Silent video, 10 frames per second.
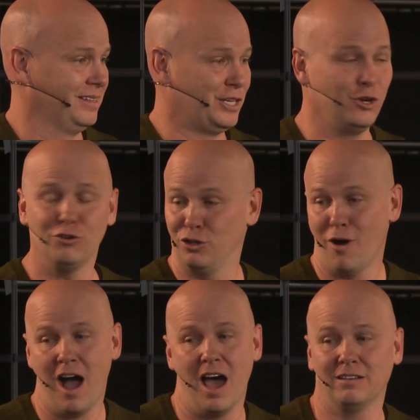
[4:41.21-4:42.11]
You
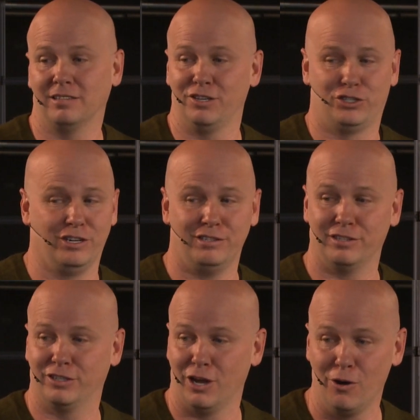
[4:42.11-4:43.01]
honestly
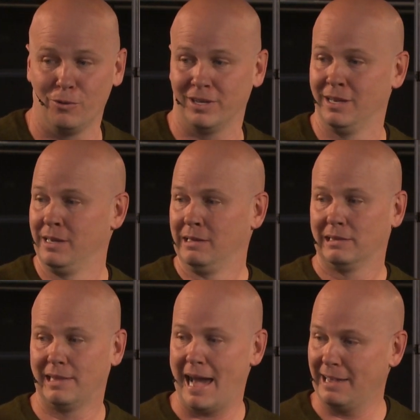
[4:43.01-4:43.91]
just don't
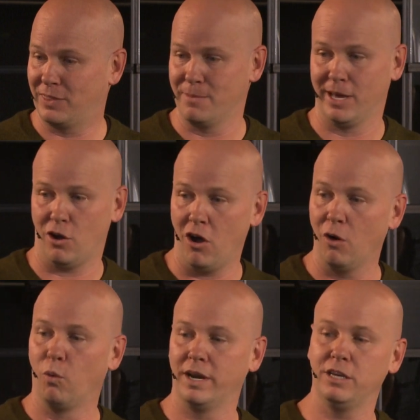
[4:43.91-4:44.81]
like them at
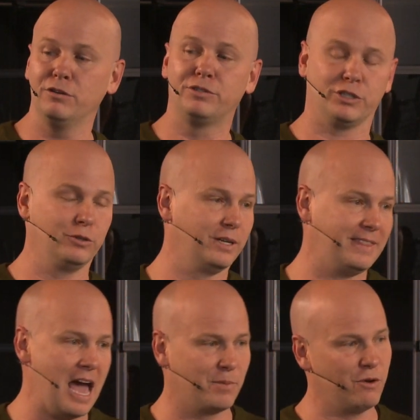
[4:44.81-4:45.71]
all. What do you do with
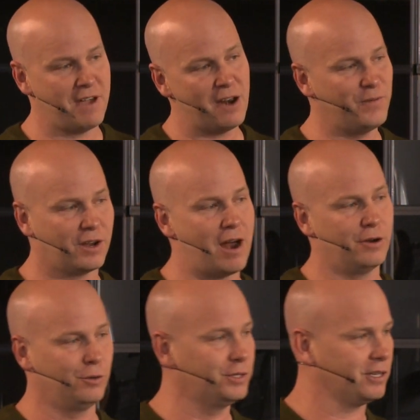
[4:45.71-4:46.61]
that? But we've got to figure
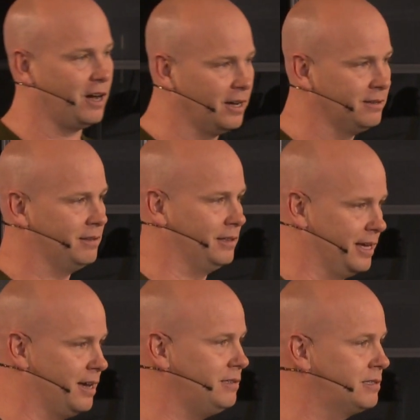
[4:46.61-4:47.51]
out who's on the
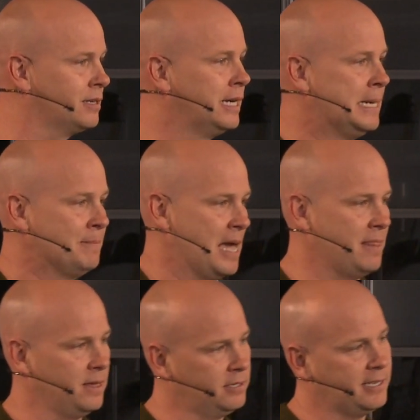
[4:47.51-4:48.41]
list.
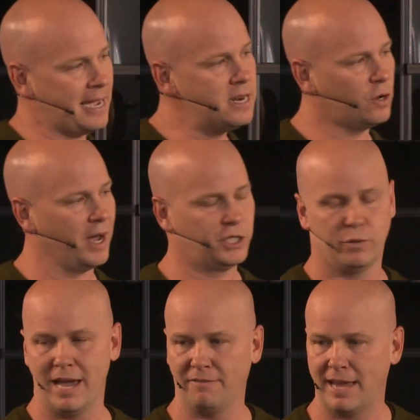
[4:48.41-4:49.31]
And the second question
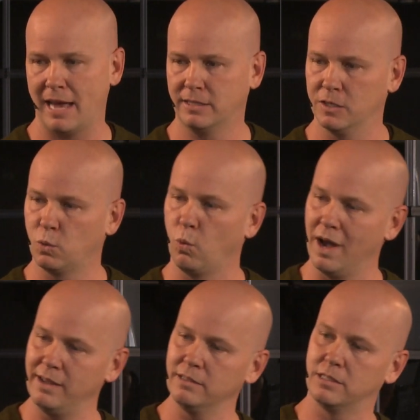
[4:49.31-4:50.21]
we have to ask is,
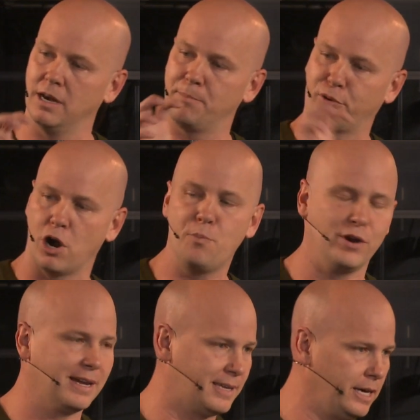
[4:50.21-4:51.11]
what is the
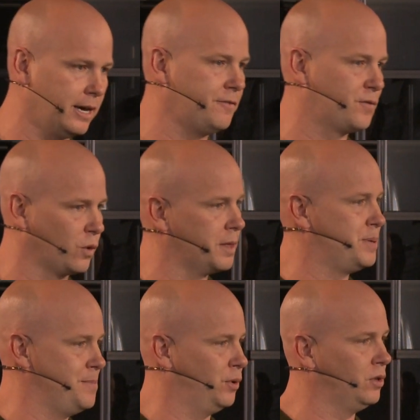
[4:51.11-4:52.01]
appropriate gift for the
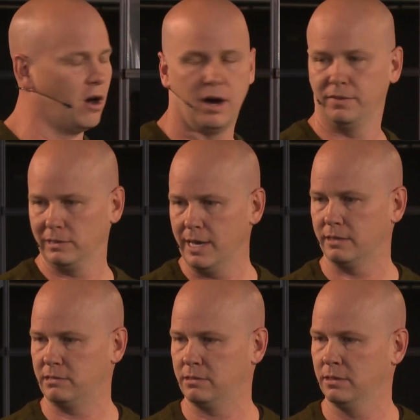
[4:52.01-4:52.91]
people on the
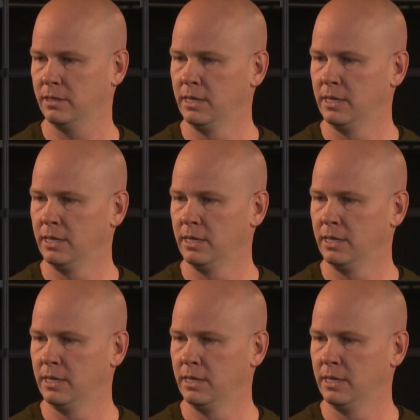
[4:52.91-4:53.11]
list?